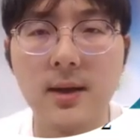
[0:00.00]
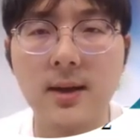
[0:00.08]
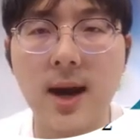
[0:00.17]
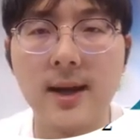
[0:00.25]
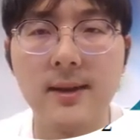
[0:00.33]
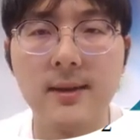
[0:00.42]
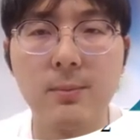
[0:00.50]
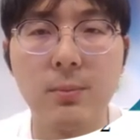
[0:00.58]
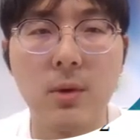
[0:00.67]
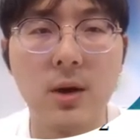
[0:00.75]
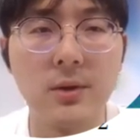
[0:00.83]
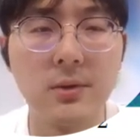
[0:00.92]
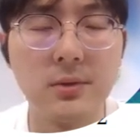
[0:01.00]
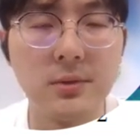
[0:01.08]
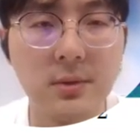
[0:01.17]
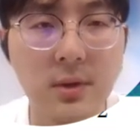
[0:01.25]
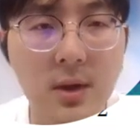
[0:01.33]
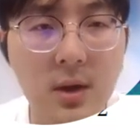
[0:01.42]
guiding the model
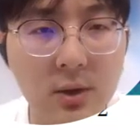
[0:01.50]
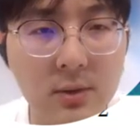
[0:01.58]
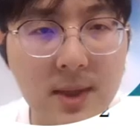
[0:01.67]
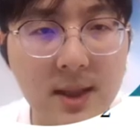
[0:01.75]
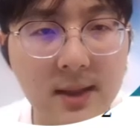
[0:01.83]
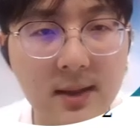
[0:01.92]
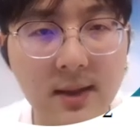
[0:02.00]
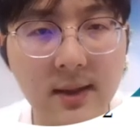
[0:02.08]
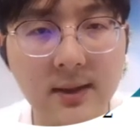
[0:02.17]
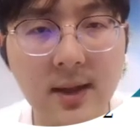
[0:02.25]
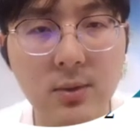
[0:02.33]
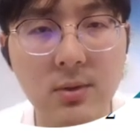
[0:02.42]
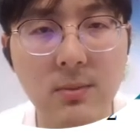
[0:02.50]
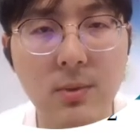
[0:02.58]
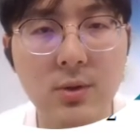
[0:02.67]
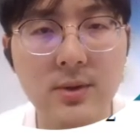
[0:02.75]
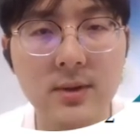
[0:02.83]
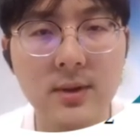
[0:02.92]
to automatically attend to the
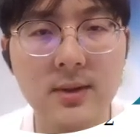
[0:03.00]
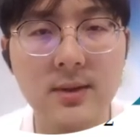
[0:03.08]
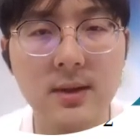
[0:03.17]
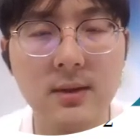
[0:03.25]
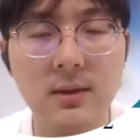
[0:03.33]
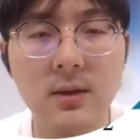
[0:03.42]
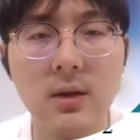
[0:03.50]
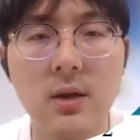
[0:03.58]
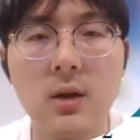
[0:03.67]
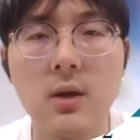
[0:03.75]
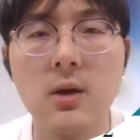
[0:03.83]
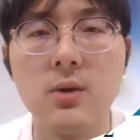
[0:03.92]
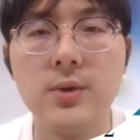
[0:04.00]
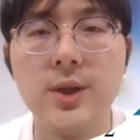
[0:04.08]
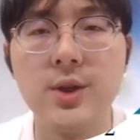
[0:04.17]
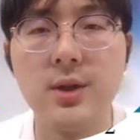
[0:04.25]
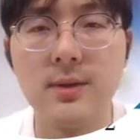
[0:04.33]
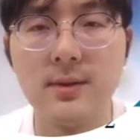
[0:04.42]
most distant
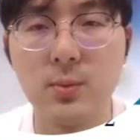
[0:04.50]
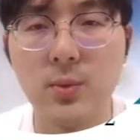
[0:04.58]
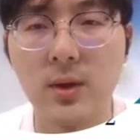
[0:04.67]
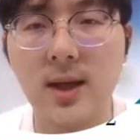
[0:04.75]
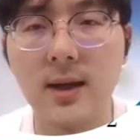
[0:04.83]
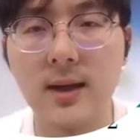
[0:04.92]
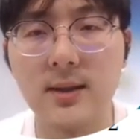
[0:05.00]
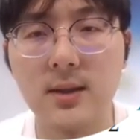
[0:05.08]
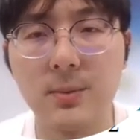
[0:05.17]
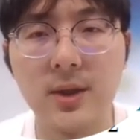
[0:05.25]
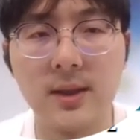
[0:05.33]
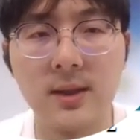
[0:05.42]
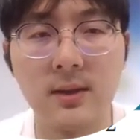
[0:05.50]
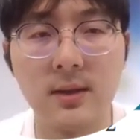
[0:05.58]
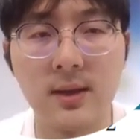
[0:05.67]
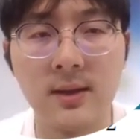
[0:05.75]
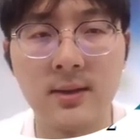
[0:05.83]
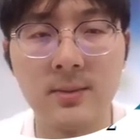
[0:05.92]
regions where targets appear
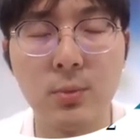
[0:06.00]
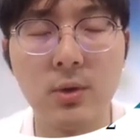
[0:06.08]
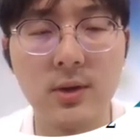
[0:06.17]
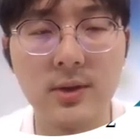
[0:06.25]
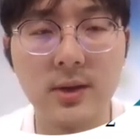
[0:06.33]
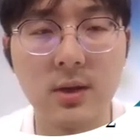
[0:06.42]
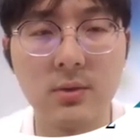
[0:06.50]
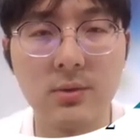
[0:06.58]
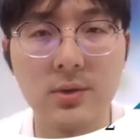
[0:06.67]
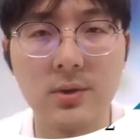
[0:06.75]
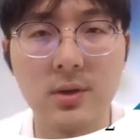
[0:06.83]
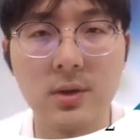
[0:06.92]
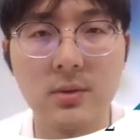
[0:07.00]
at smaller scales.